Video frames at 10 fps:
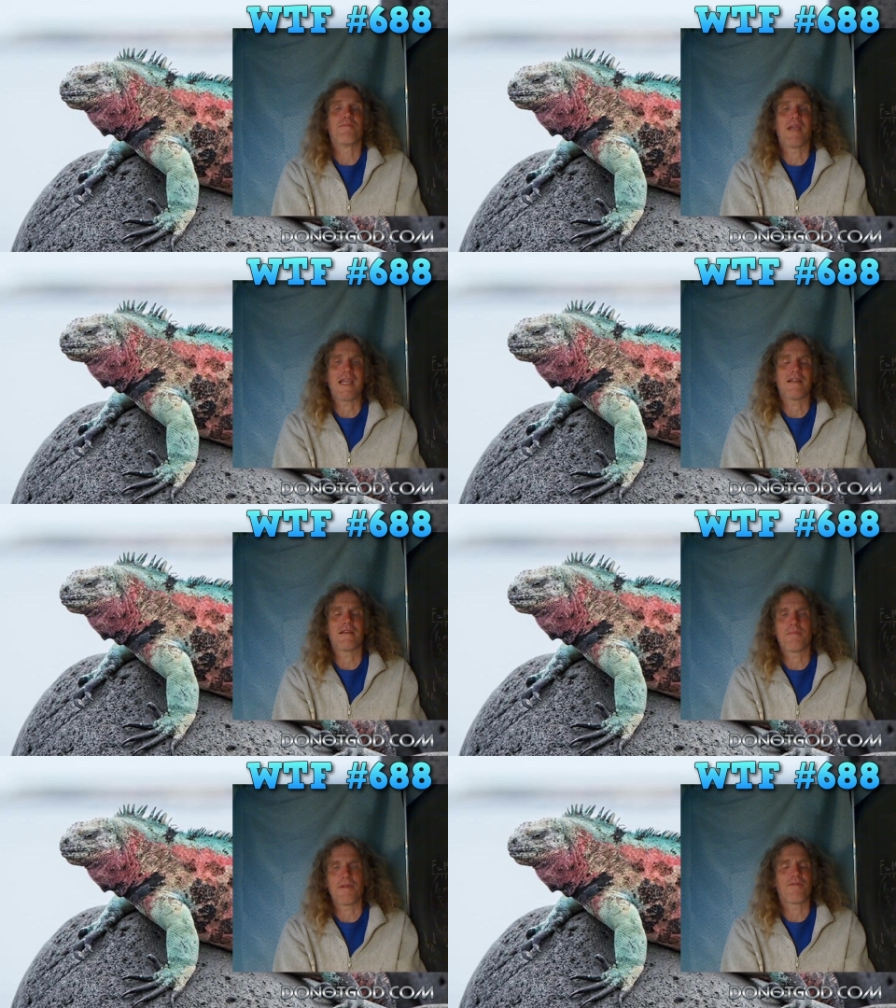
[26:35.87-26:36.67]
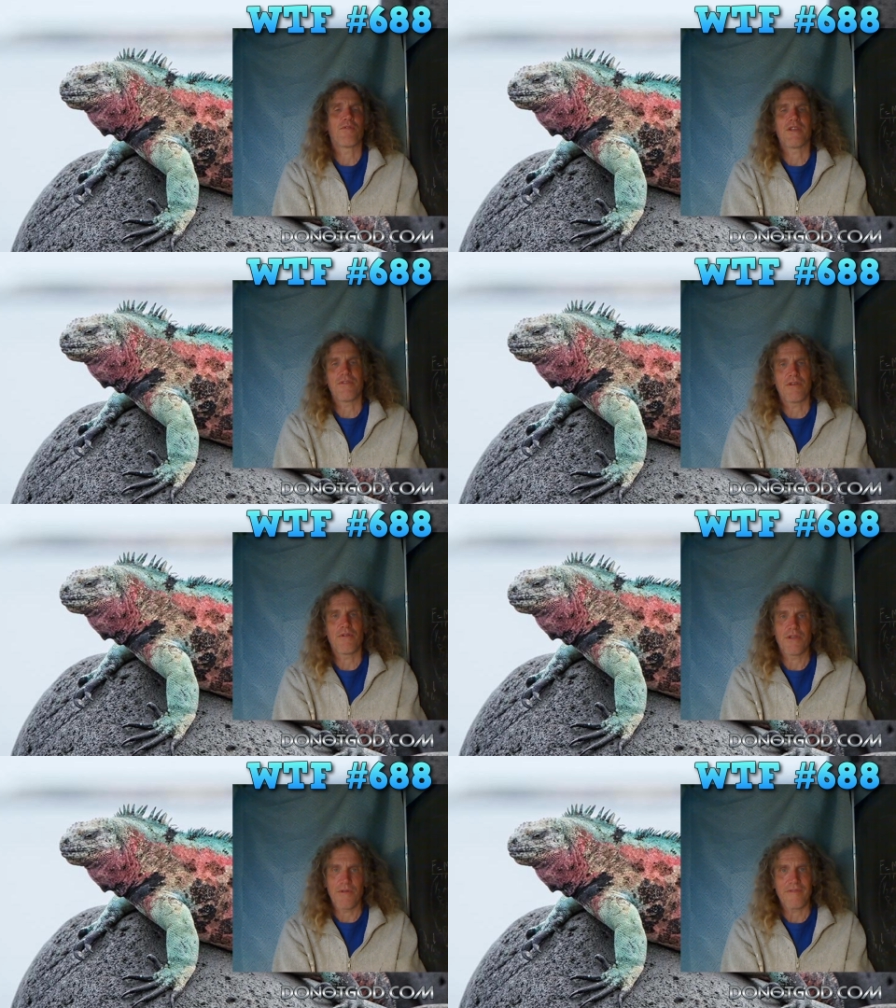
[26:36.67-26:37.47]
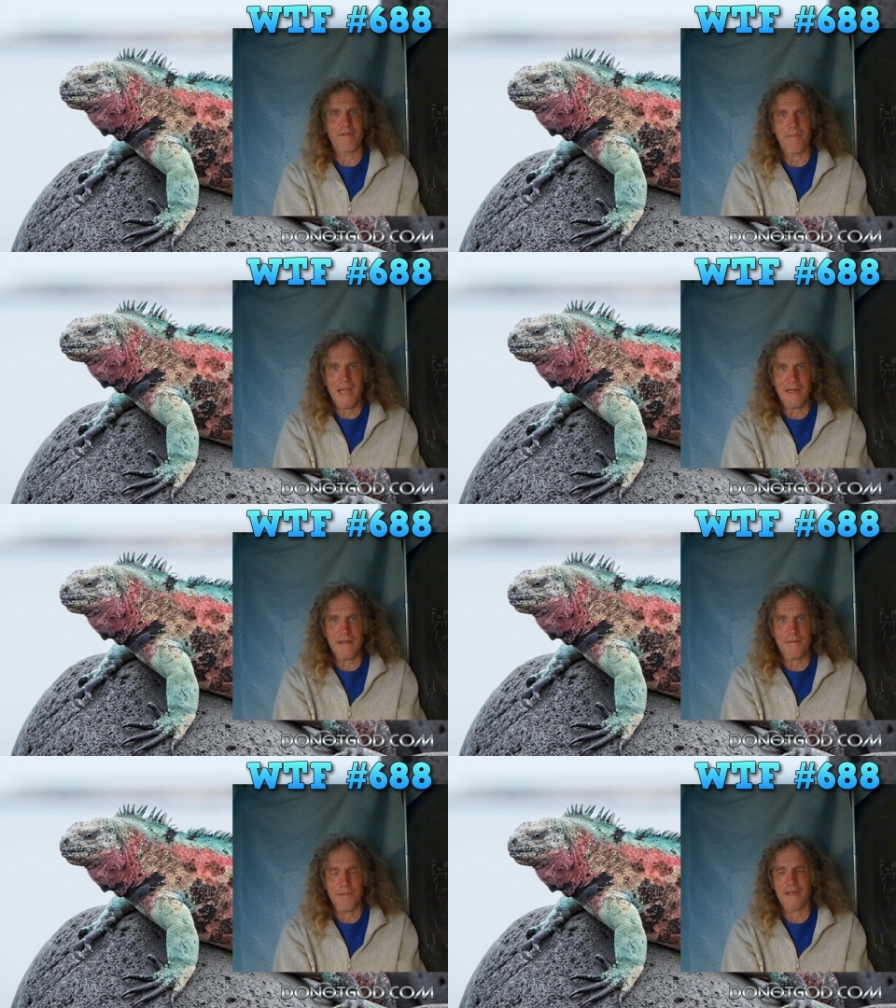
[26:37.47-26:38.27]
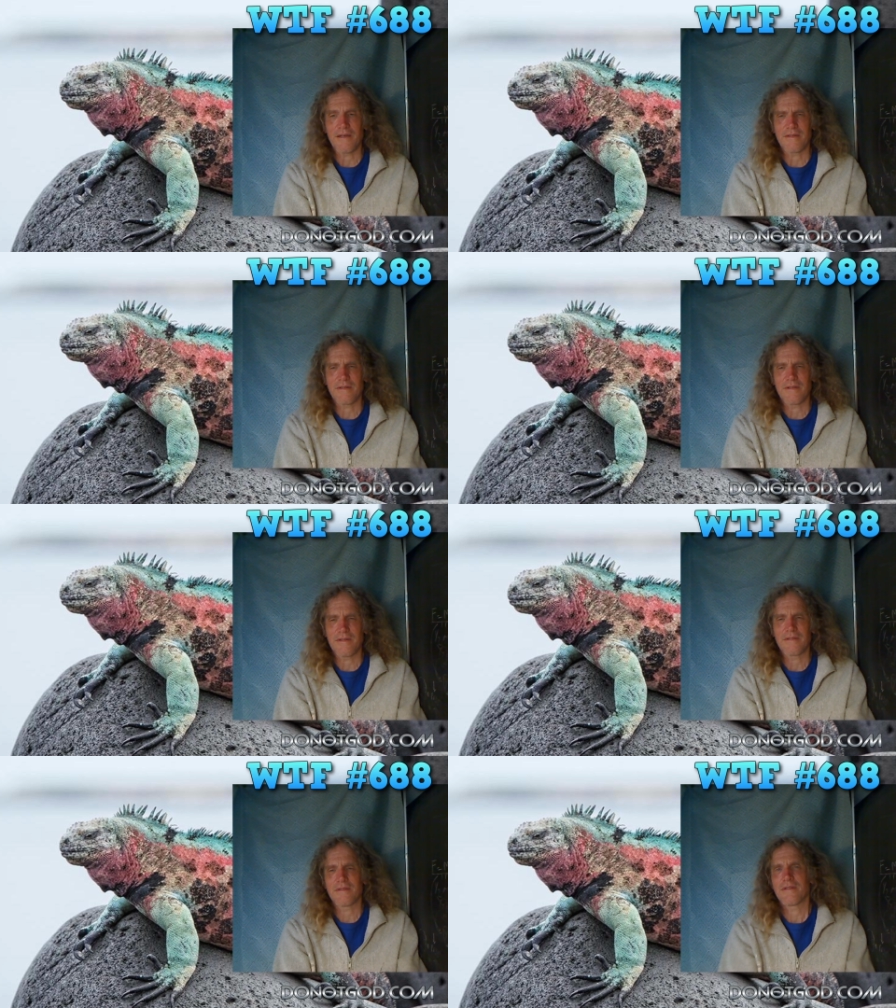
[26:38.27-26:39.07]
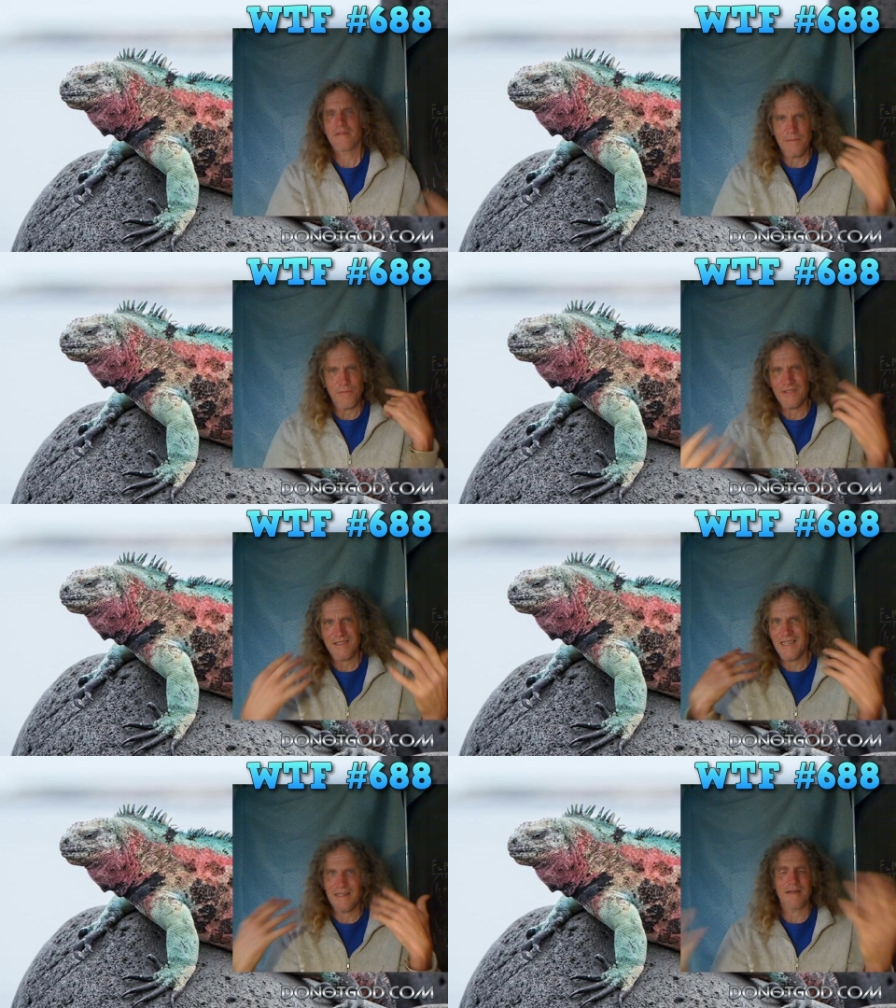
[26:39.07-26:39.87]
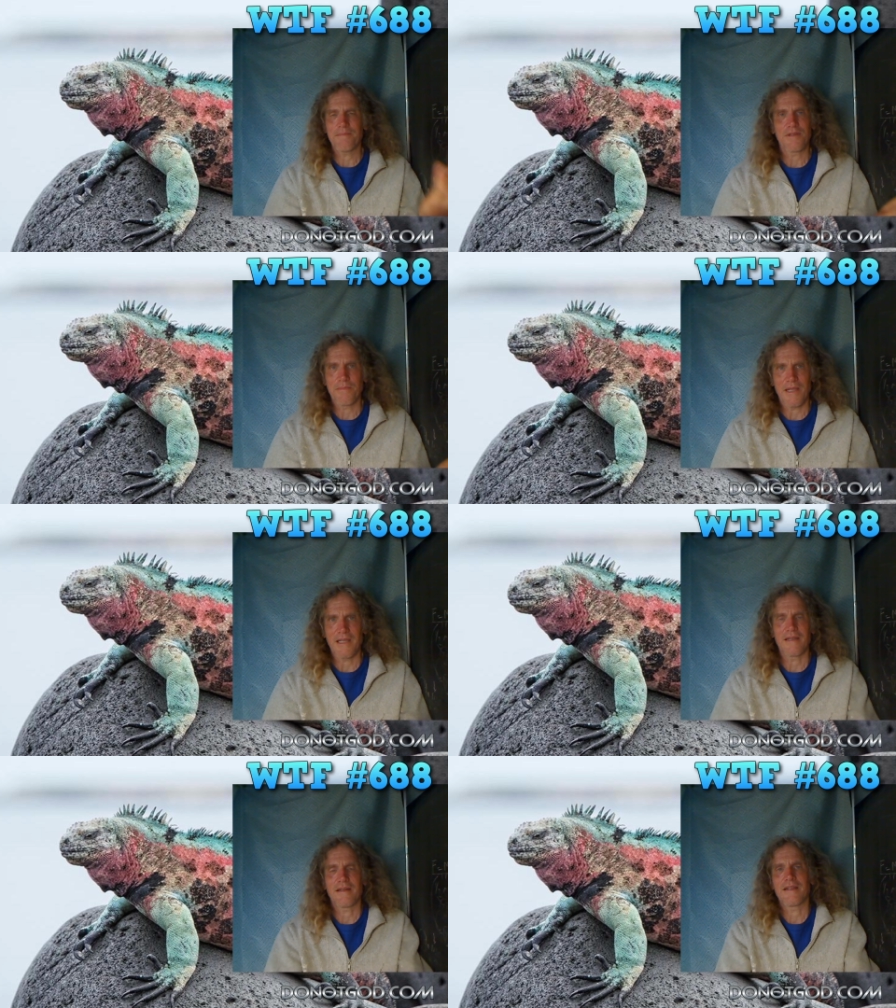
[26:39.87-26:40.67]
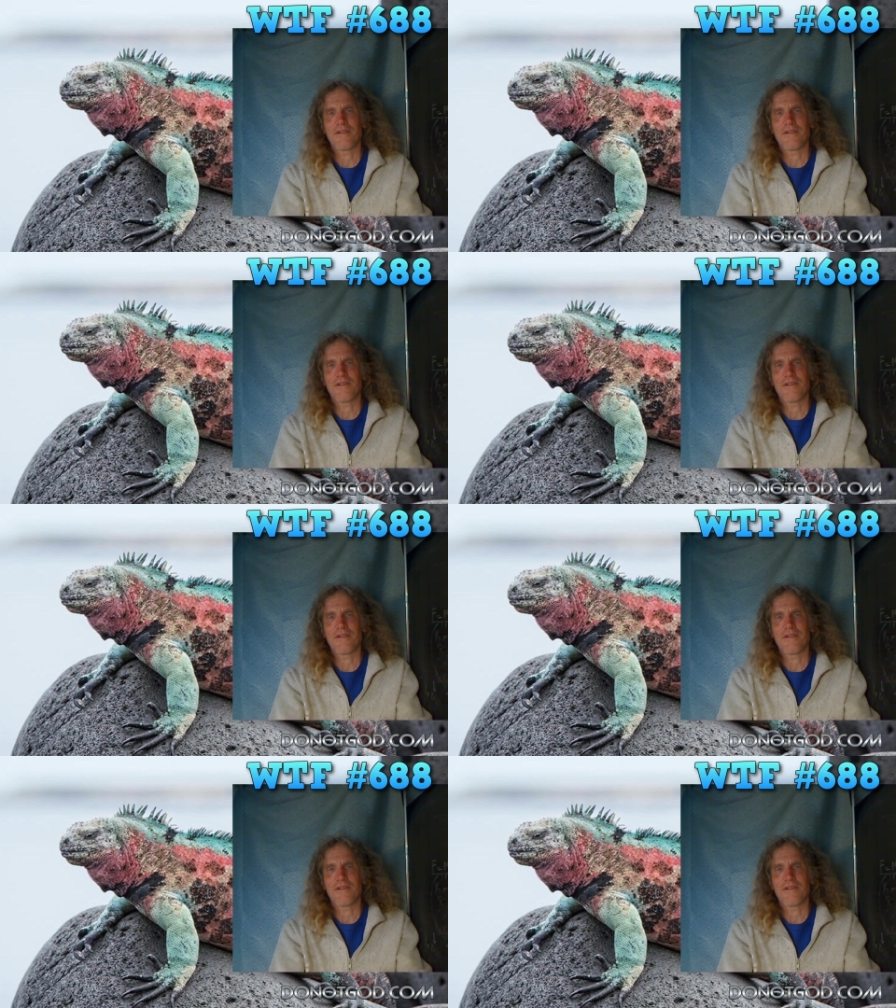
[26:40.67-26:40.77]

You've made it before you know you even made it because the system was set up to make it.